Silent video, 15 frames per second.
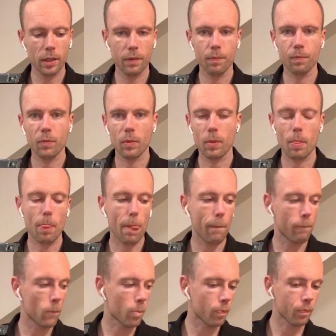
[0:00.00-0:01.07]
and it looks like a
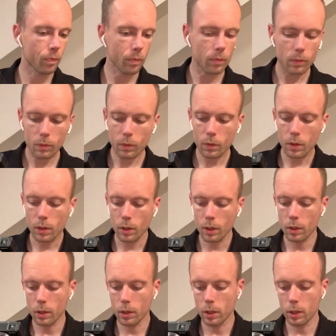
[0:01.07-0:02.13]
parallel,
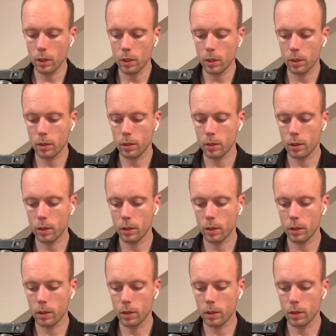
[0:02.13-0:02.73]
or no? Is it?